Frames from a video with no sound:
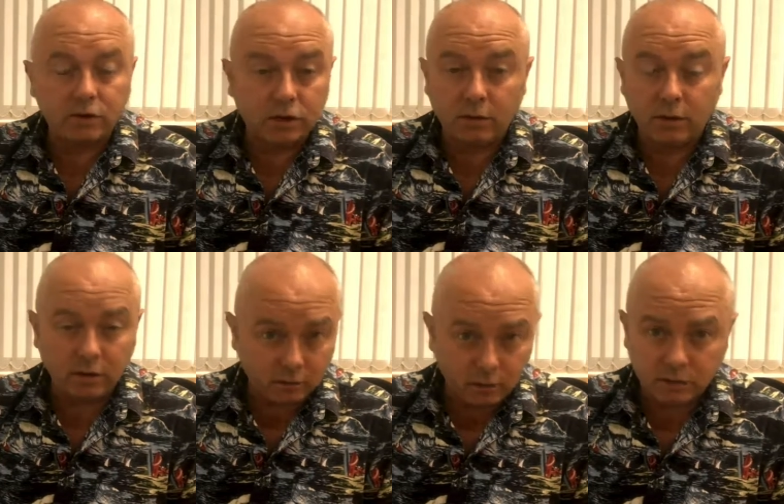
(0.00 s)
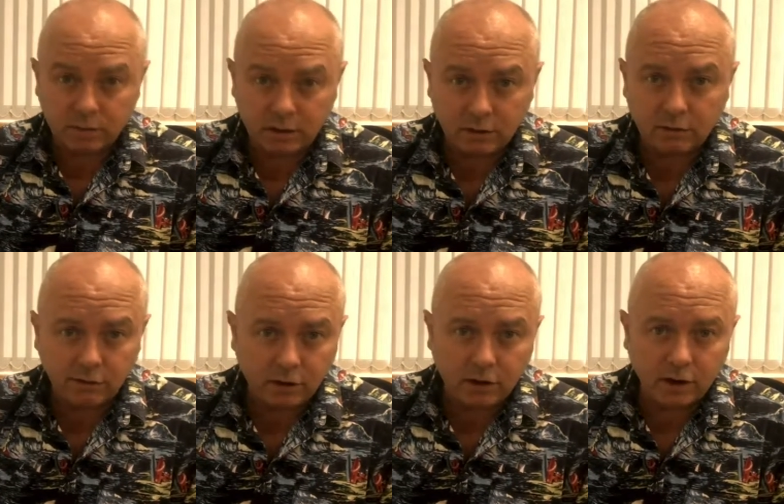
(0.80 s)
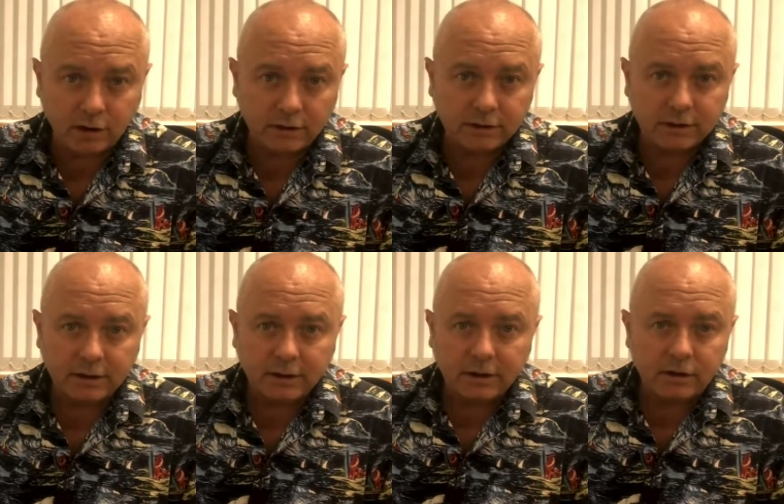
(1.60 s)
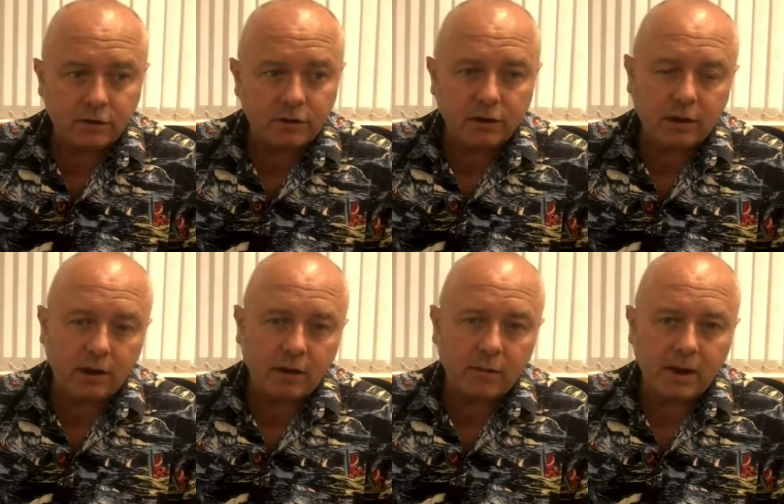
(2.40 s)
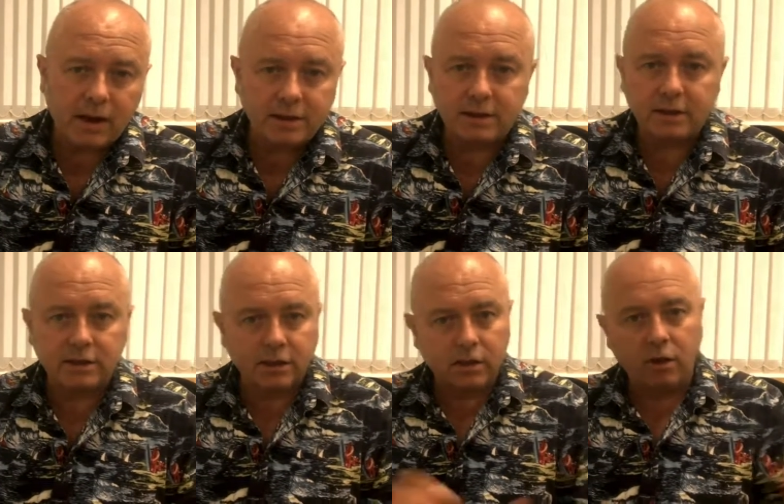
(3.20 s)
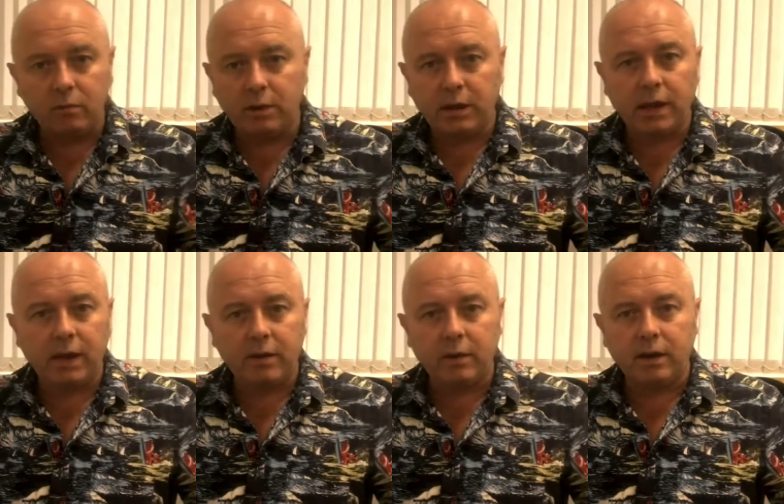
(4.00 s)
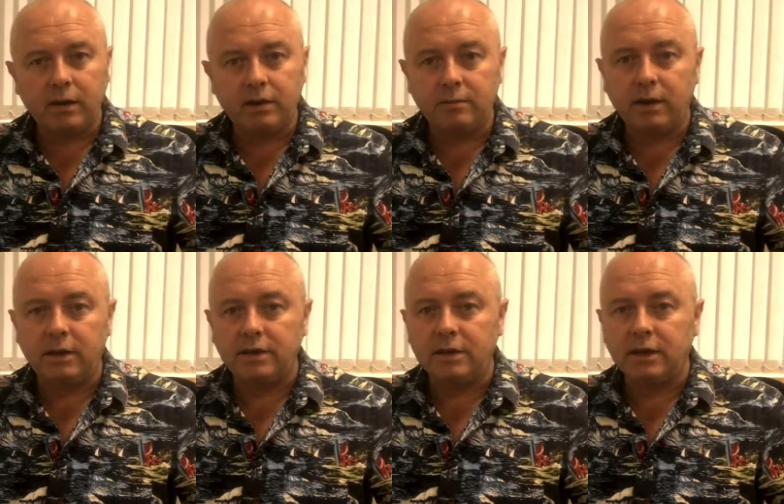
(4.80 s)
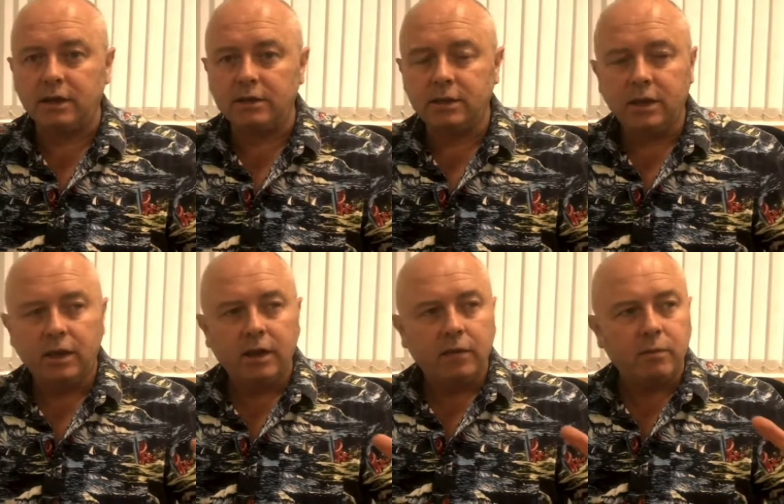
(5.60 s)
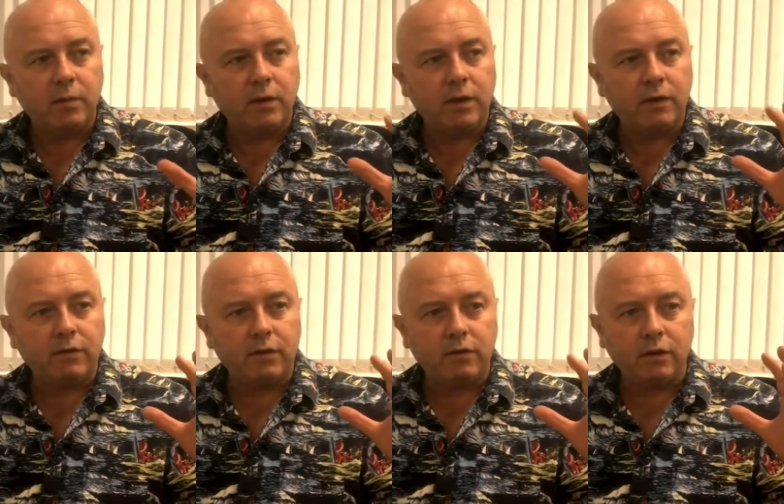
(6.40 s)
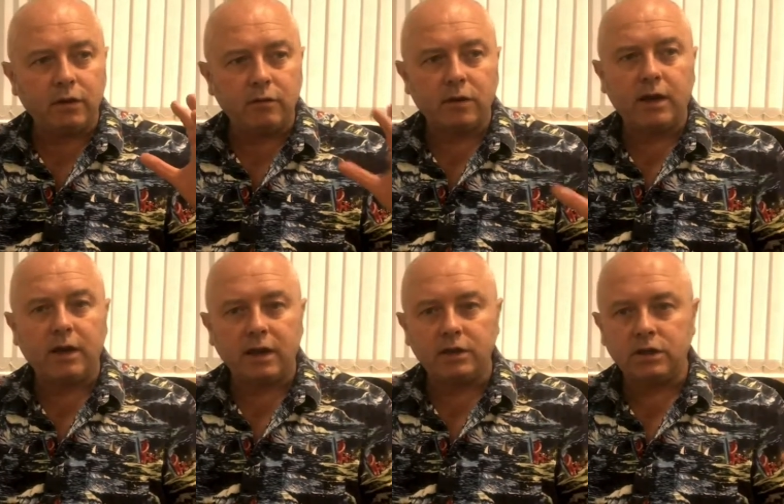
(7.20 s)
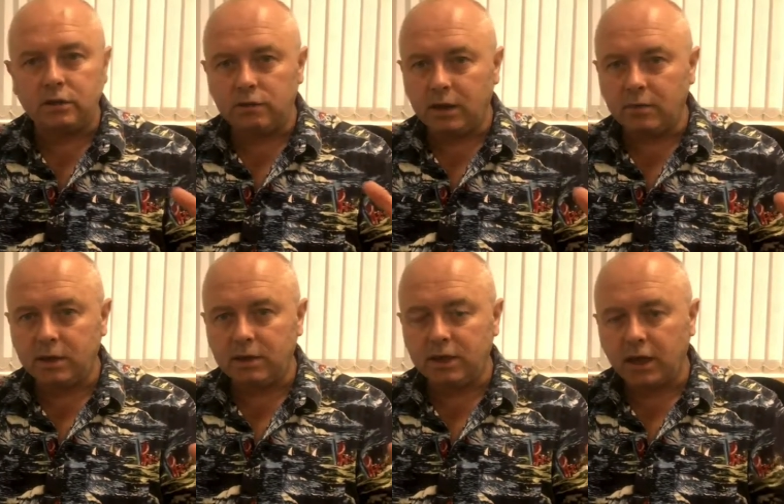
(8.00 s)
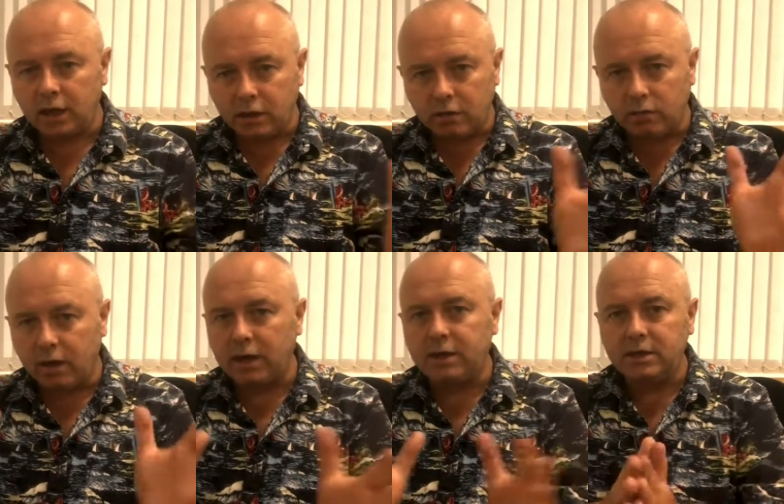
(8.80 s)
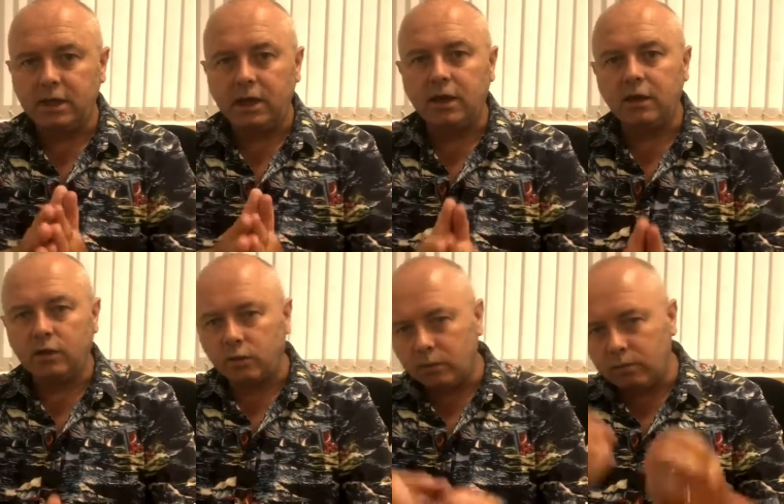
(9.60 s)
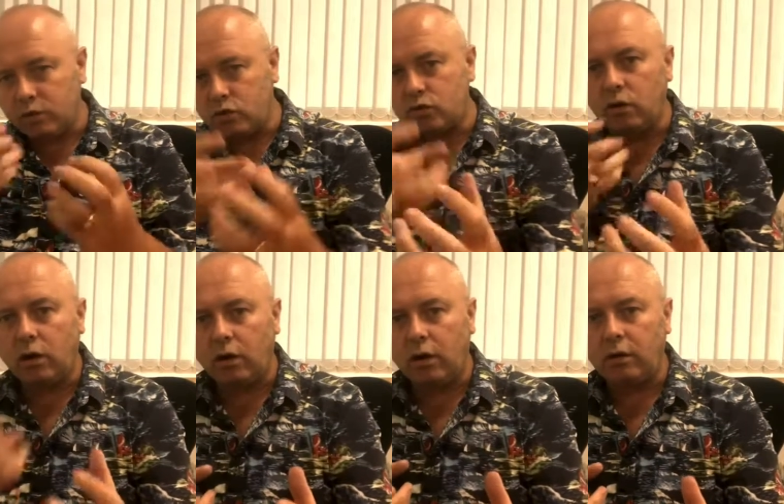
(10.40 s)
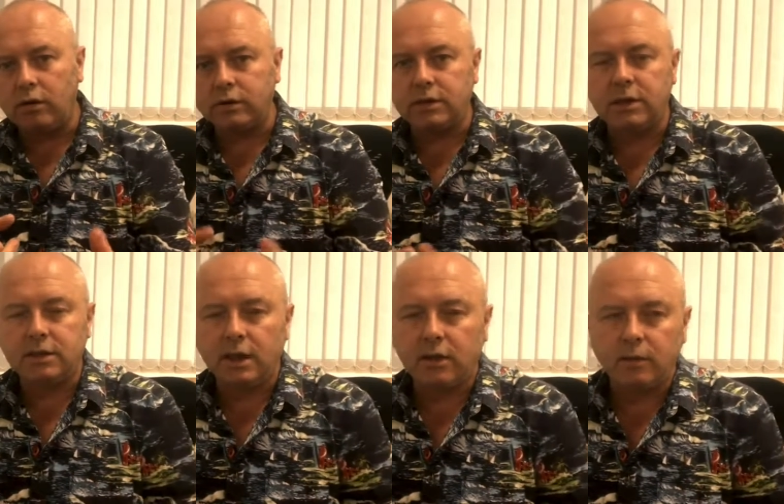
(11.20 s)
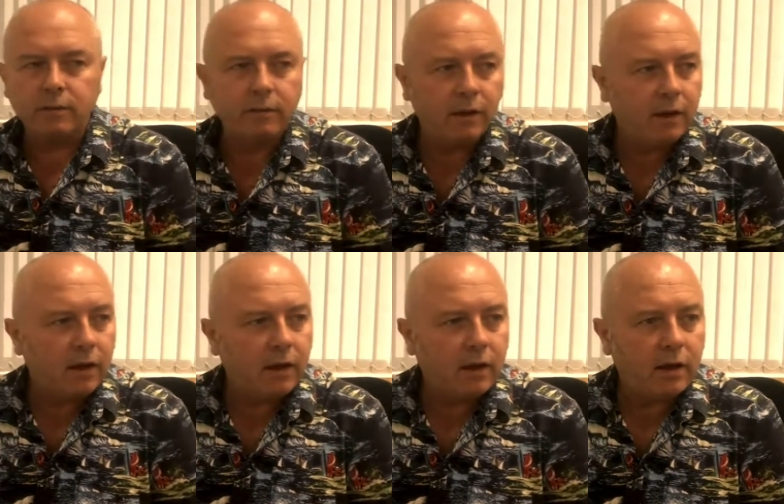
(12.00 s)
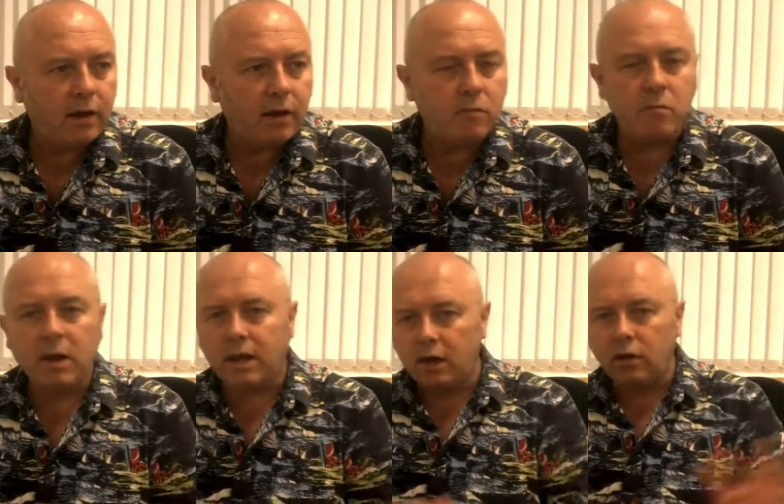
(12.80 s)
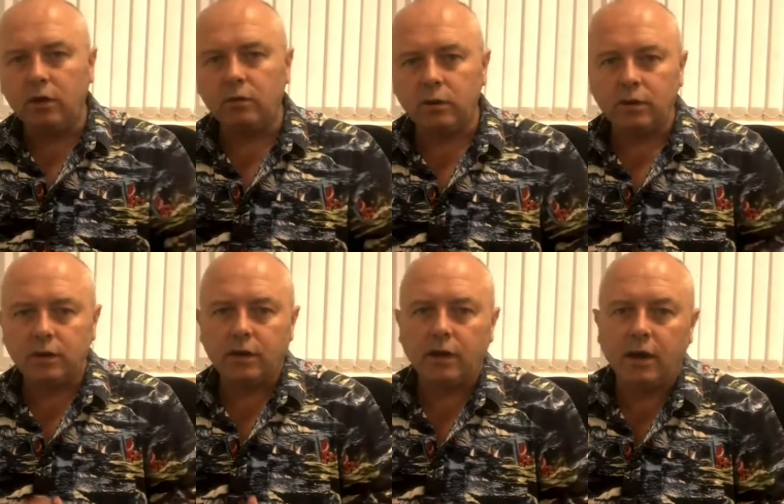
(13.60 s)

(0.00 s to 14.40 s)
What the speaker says: going on and what's been done for you. It's a complicated balancing act, but if you've got the right attitude, the right mindset, and the right designer who can draw all those things out and make it all work,